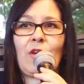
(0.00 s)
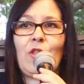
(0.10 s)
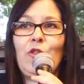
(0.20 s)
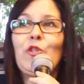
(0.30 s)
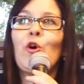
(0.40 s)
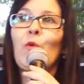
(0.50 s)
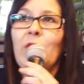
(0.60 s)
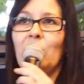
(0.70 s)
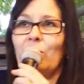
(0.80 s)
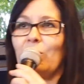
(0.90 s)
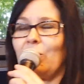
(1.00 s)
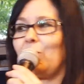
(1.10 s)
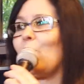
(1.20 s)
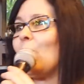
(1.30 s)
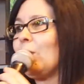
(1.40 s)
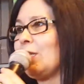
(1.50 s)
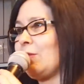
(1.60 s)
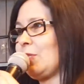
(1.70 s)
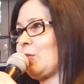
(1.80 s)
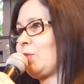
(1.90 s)
knowing with all
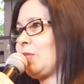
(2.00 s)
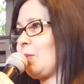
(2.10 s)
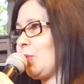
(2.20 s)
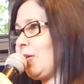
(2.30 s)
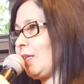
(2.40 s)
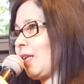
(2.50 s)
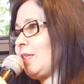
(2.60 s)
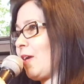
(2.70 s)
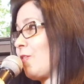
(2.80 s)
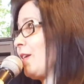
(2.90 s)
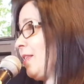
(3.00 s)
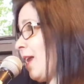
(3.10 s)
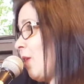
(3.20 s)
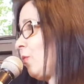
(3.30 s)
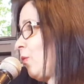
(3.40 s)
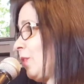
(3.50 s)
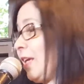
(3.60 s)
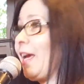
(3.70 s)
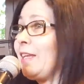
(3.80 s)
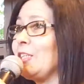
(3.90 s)
levels of their being that they are enough. They
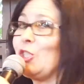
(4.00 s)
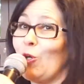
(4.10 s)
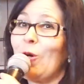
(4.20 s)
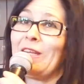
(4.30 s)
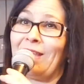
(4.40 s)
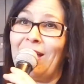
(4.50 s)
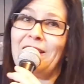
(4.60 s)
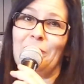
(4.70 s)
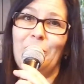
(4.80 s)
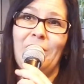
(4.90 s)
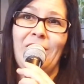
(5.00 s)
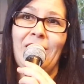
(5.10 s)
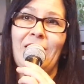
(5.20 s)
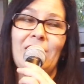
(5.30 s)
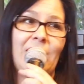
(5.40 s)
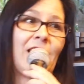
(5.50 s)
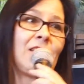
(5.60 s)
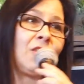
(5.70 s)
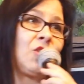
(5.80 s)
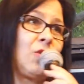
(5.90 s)
can enjoy life. They can
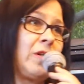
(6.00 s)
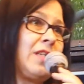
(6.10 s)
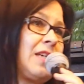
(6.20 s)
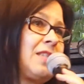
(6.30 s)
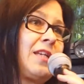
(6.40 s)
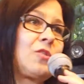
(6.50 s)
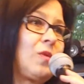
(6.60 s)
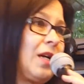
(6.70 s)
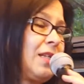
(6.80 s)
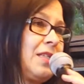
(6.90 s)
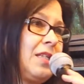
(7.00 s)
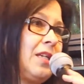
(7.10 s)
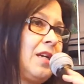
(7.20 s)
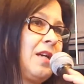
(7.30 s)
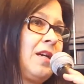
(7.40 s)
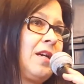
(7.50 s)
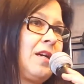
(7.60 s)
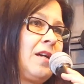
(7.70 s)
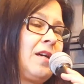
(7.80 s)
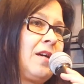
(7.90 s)
enjoy their sexuality.
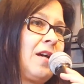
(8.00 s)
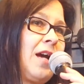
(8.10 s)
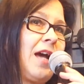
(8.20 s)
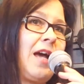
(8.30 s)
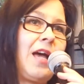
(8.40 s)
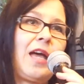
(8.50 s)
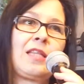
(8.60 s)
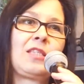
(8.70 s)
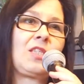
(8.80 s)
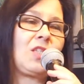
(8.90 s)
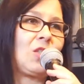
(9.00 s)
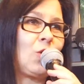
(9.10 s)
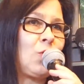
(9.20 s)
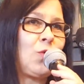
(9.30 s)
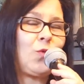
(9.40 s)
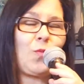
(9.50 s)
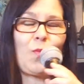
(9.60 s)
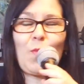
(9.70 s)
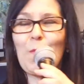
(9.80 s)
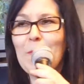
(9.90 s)
And so
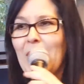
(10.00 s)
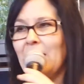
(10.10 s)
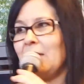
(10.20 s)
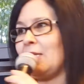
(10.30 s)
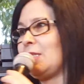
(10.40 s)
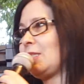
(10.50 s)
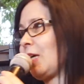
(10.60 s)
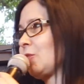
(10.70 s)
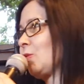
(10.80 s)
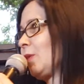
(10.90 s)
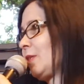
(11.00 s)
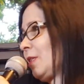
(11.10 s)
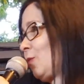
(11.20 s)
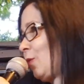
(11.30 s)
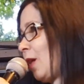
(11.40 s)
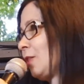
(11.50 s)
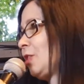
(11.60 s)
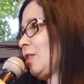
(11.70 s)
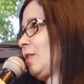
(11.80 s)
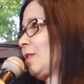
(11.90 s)
many sexual
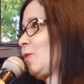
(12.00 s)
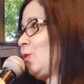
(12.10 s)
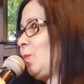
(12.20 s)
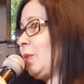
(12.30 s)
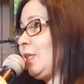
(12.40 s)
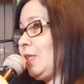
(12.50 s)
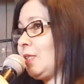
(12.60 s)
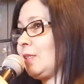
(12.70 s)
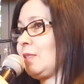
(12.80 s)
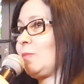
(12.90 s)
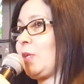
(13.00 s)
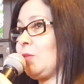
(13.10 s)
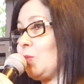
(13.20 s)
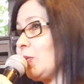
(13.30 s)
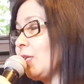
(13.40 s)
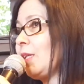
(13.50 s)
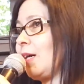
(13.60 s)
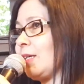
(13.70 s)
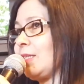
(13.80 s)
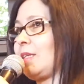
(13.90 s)
dysfunctions could be healed by
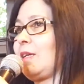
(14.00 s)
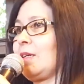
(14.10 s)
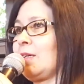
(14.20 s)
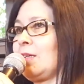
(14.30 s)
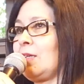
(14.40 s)
realizing